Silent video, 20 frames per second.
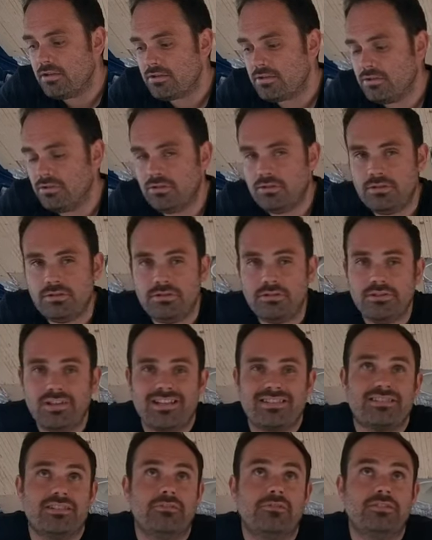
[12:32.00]
So
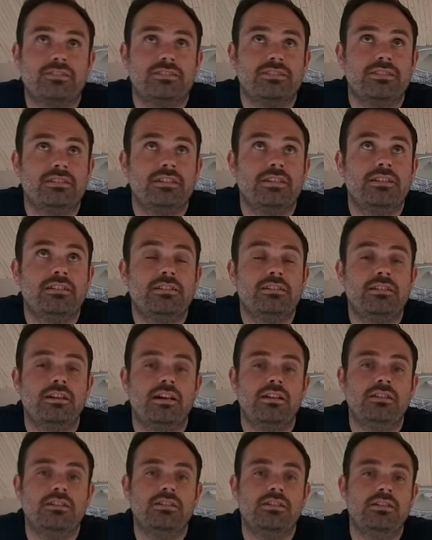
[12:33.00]
that's it for today.
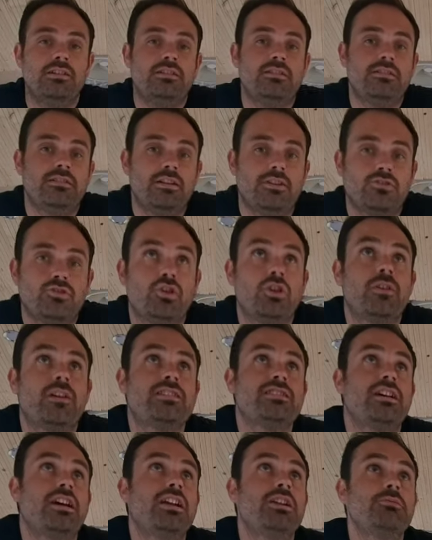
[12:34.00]
I'll uh, I'll show you
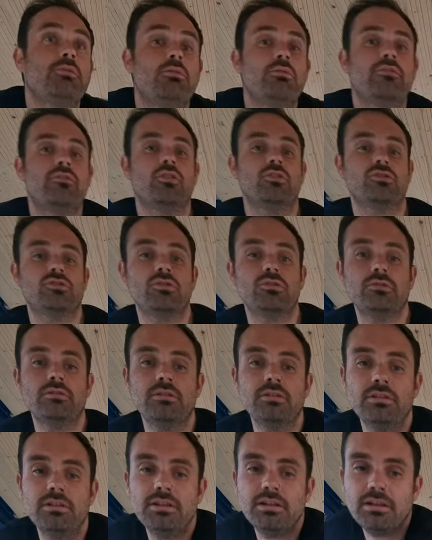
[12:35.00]
exactly what we've got done
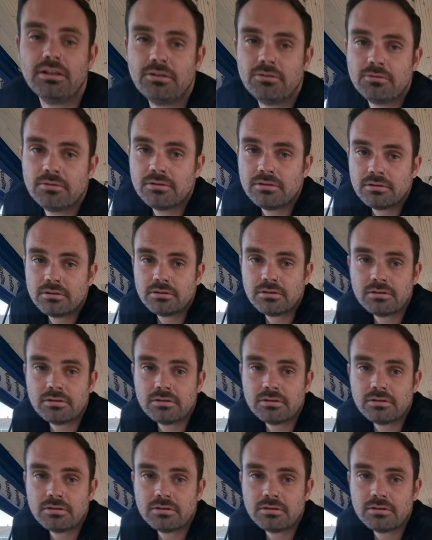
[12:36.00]
now.